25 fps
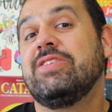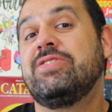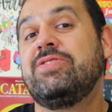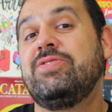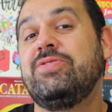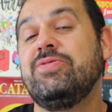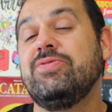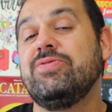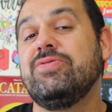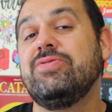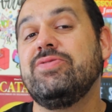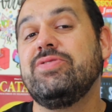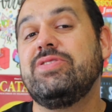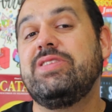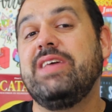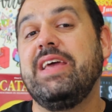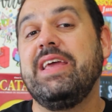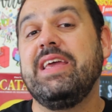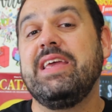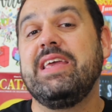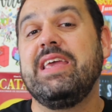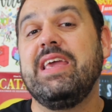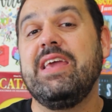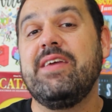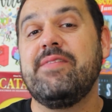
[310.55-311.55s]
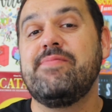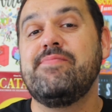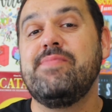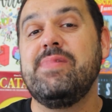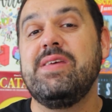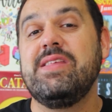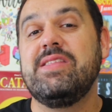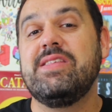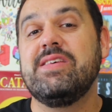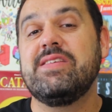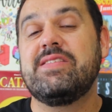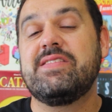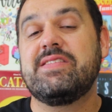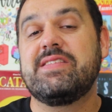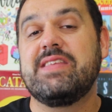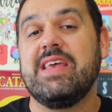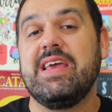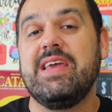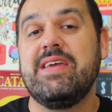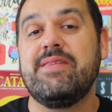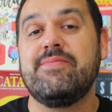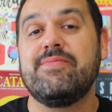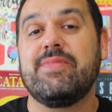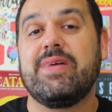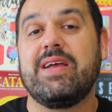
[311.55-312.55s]
do they give me the
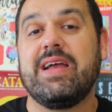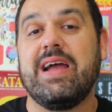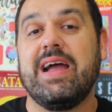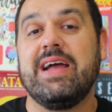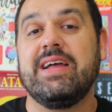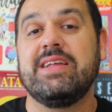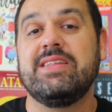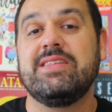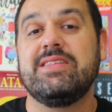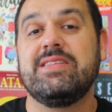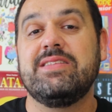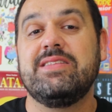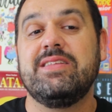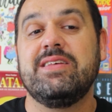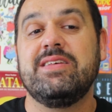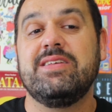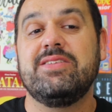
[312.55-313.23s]
same kind?